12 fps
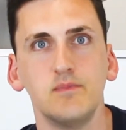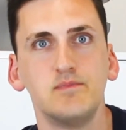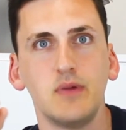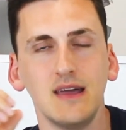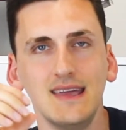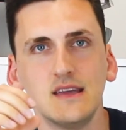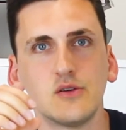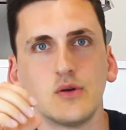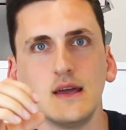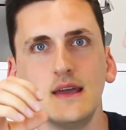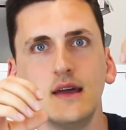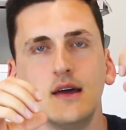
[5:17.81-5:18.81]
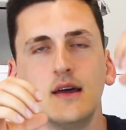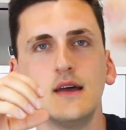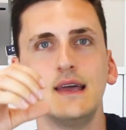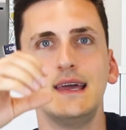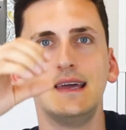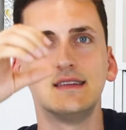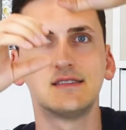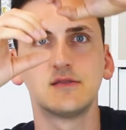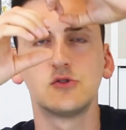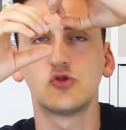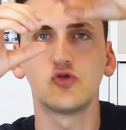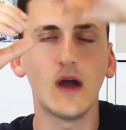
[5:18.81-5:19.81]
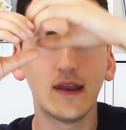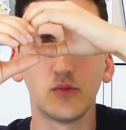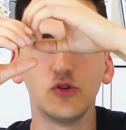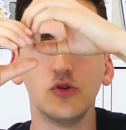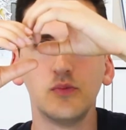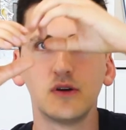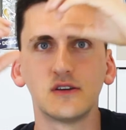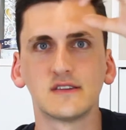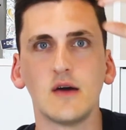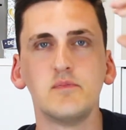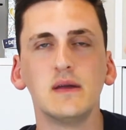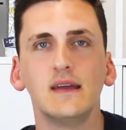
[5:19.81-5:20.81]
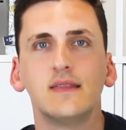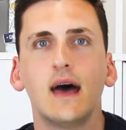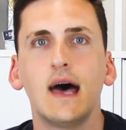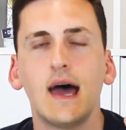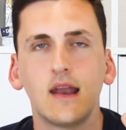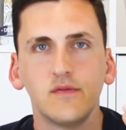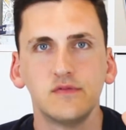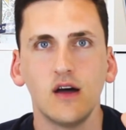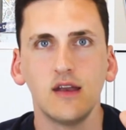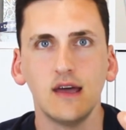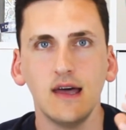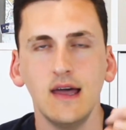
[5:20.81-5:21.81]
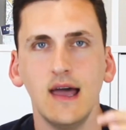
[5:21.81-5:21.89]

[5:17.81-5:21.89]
but equally it's credible because I've been there and I've done it.